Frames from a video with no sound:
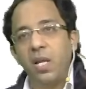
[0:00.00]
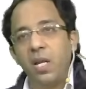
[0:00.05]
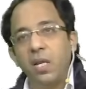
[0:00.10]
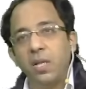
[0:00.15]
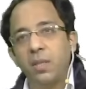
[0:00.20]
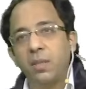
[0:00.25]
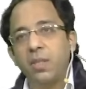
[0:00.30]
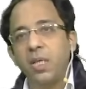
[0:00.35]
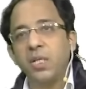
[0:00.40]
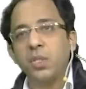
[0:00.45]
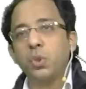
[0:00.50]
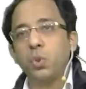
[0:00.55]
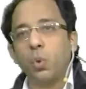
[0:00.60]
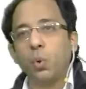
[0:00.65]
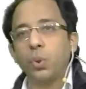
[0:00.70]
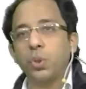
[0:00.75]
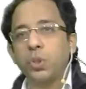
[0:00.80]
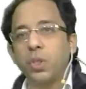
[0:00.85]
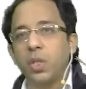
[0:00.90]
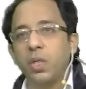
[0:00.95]
this
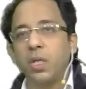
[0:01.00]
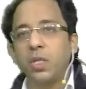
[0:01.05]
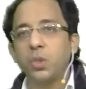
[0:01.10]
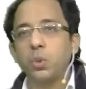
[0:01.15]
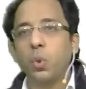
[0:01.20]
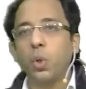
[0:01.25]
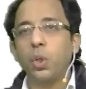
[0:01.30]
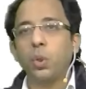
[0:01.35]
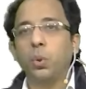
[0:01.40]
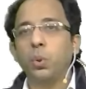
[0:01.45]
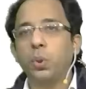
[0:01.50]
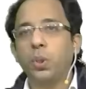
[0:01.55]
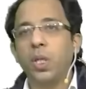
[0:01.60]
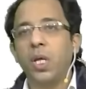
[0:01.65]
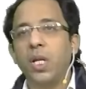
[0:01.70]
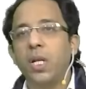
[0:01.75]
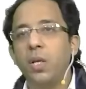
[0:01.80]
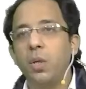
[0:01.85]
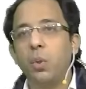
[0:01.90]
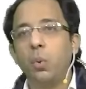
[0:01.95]
question is going to
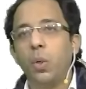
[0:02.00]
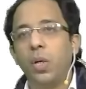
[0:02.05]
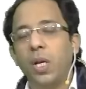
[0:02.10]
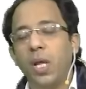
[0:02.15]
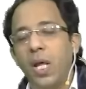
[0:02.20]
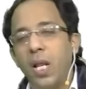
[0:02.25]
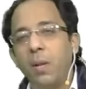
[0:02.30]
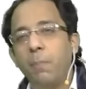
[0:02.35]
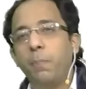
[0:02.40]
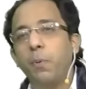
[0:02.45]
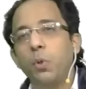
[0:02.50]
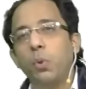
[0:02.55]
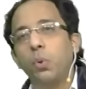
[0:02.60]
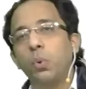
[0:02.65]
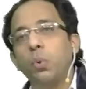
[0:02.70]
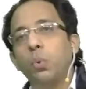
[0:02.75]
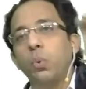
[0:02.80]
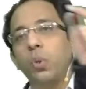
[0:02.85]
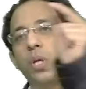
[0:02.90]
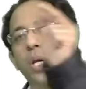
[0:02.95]
tell you and help you
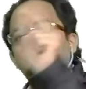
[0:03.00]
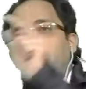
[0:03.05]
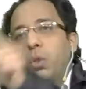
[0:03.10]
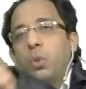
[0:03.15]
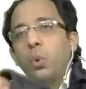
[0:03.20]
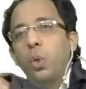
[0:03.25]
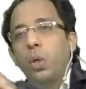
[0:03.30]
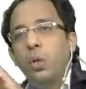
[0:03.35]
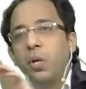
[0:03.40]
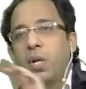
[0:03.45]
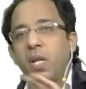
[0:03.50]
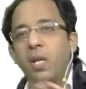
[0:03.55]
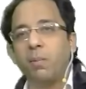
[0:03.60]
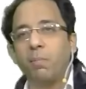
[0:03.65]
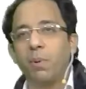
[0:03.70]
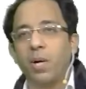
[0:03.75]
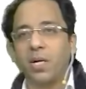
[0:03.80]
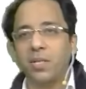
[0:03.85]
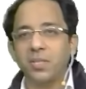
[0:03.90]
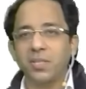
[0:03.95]
to get to your dream
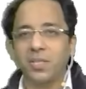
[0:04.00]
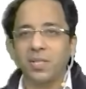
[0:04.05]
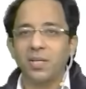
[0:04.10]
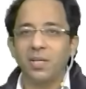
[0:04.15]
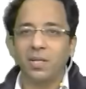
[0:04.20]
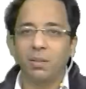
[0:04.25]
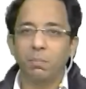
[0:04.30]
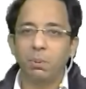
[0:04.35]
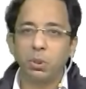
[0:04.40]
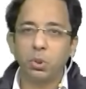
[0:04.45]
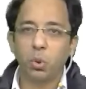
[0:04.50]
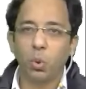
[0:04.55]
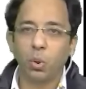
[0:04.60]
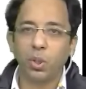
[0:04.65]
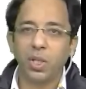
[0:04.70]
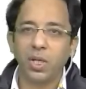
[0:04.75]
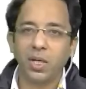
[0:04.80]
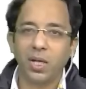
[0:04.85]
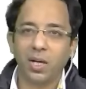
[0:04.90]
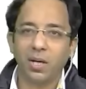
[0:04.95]
branch, pe chhod
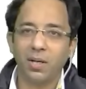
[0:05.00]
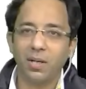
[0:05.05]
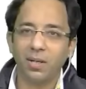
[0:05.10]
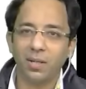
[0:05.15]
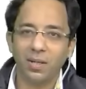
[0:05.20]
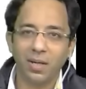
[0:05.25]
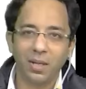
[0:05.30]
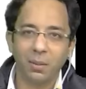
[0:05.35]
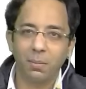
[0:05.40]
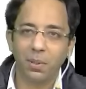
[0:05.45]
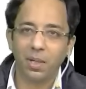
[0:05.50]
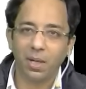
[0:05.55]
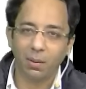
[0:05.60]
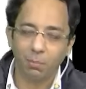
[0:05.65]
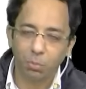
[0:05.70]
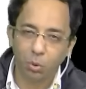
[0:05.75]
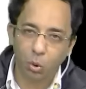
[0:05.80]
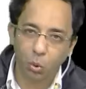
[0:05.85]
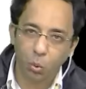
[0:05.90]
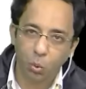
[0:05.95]
de kya nahi bhai hum
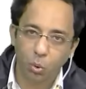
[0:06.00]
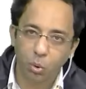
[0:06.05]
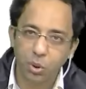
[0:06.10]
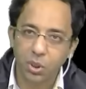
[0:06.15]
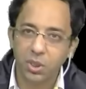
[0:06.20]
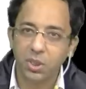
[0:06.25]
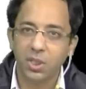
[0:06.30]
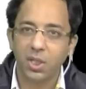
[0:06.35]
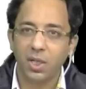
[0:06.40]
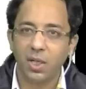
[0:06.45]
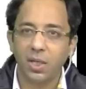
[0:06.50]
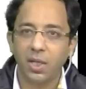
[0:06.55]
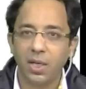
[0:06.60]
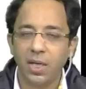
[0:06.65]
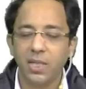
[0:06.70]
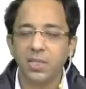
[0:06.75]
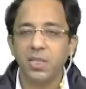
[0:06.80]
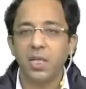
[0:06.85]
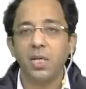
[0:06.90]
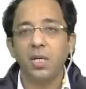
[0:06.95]
to koshish karenge
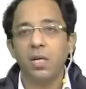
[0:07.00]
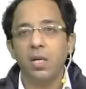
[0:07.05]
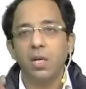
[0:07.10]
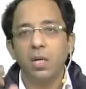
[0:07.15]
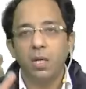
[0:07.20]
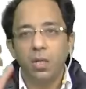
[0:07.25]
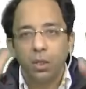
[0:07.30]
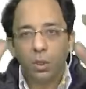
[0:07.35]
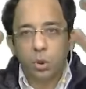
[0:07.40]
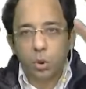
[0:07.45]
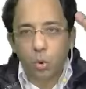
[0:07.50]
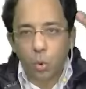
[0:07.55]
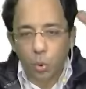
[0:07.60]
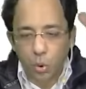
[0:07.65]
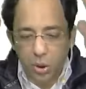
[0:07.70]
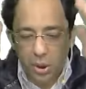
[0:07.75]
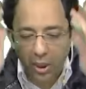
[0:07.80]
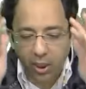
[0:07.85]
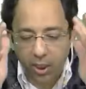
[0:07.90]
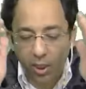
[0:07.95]
kaise
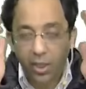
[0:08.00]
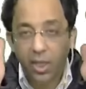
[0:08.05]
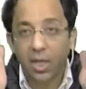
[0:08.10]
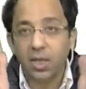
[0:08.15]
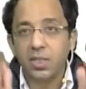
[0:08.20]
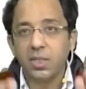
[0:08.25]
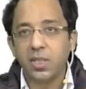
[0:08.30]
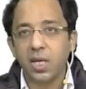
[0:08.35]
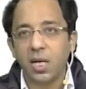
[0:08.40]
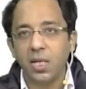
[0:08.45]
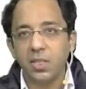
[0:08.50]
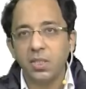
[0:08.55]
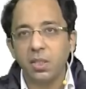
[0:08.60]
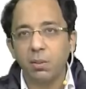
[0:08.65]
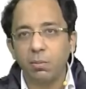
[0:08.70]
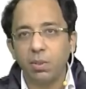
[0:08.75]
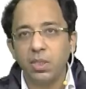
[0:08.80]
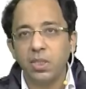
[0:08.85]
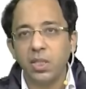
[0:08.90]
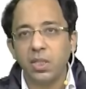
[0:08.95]
sochenge kya iska answer
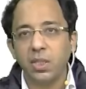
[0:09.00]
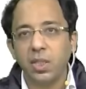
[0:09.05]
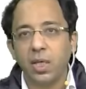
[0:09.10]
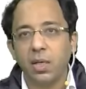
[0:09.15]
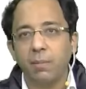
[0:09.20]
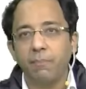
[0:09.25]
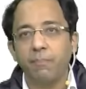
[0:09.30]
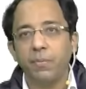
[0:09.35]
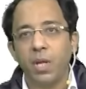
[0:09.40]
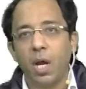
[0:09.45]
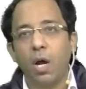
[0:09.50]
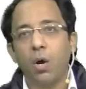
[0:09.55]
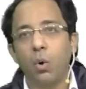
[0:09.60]
mil sakta hai, how